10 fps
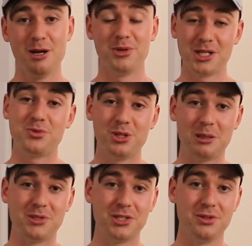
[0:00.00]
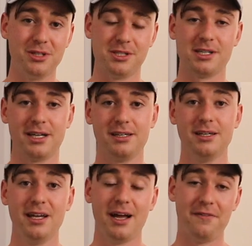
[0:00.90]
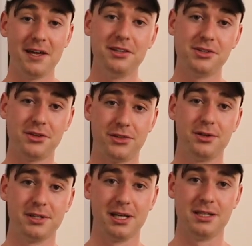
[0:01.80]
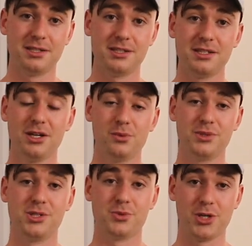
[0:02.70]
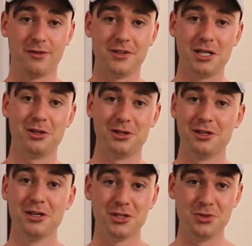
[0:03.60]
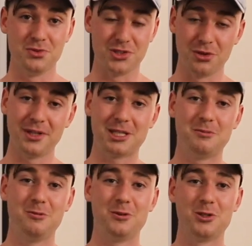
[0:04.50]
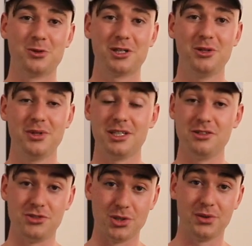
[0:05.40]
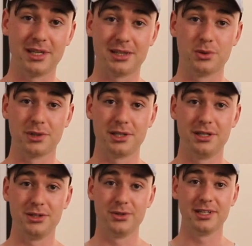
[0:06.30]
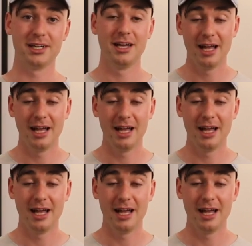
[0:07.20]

But that's really up to you to decide. Then there's the third case, which is when you have neither. You don't like the people you're working with and you don't like the work that you're doing.